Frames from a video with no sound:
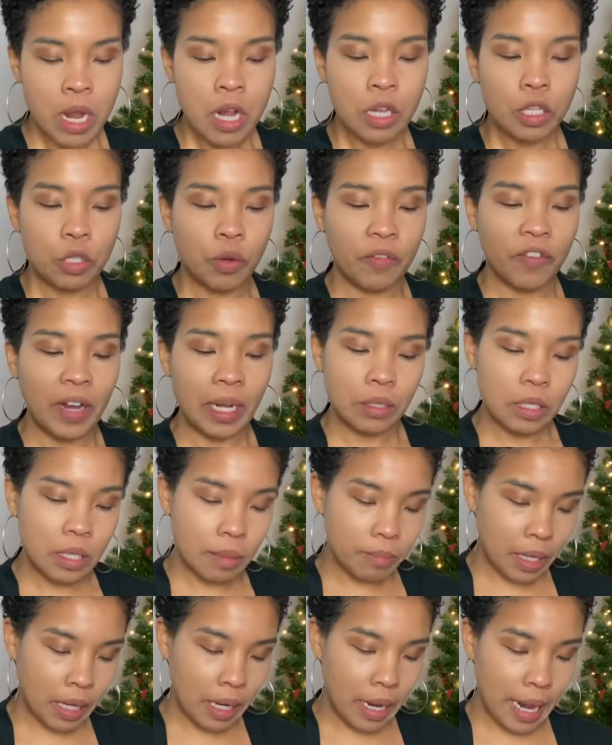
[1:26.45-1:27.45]
So we found
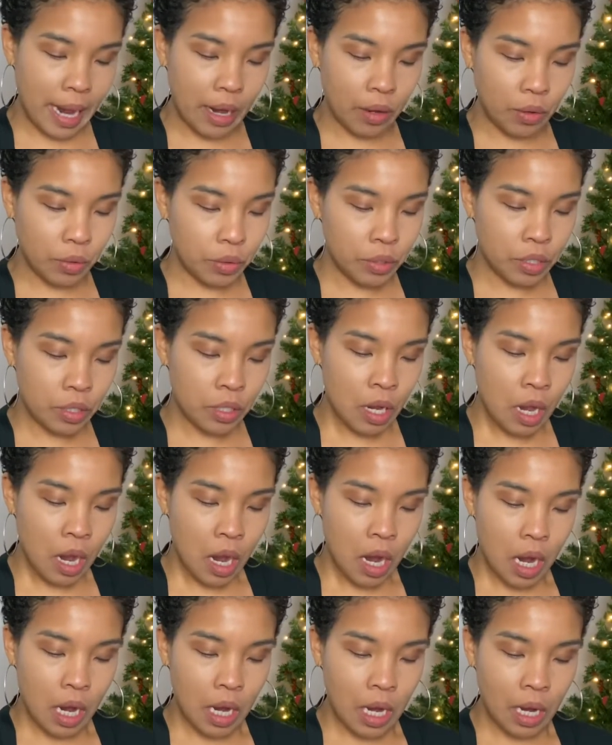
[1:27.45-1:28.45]
something else,
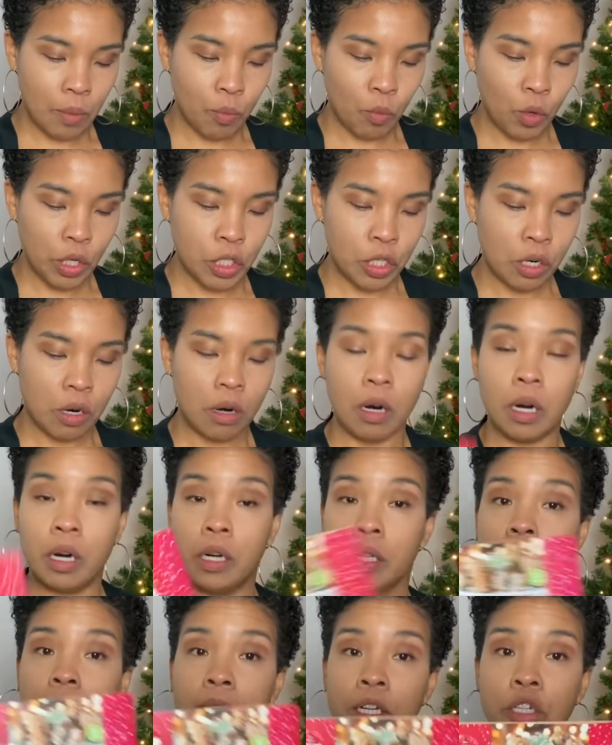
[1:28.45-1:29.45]
which are
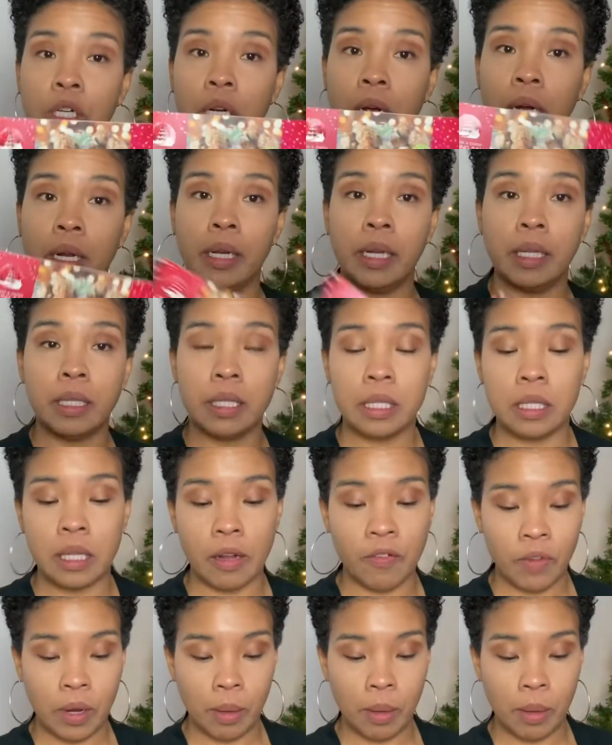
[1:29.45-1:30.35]
sage and onion stuffing